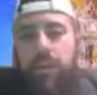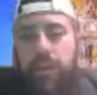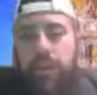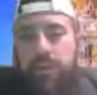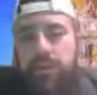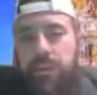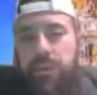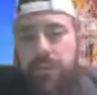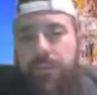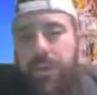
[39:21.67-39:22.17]

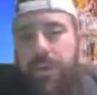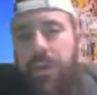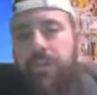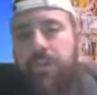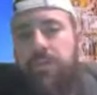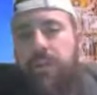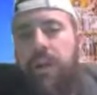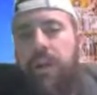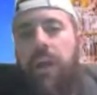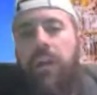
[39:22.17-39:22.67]
figures
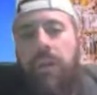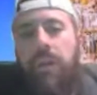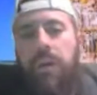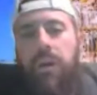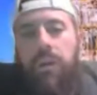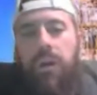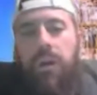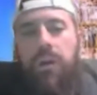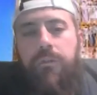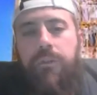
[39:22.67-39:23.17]
it out
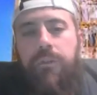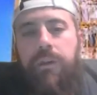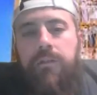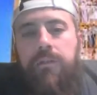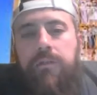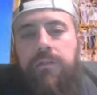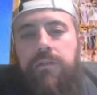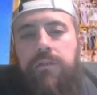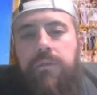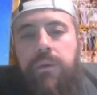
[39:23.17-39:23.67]
on offense
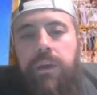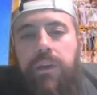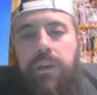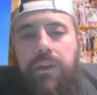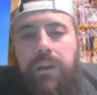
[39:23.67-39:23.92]
this week.